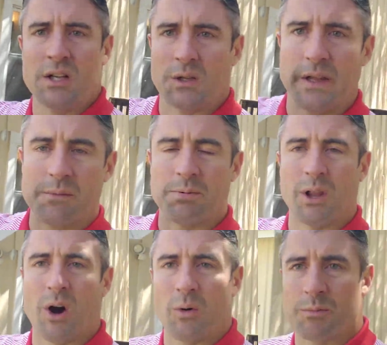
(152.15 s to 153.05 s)
Link
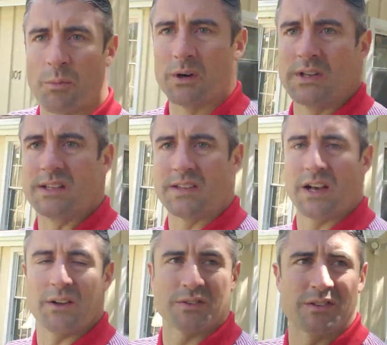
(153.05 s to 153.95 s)
below with more
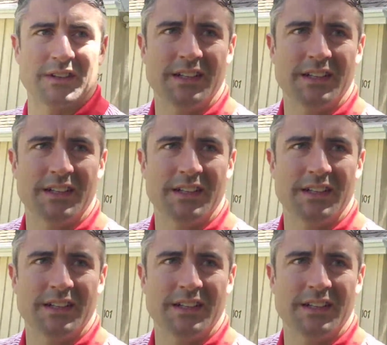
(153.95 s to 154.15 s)
details.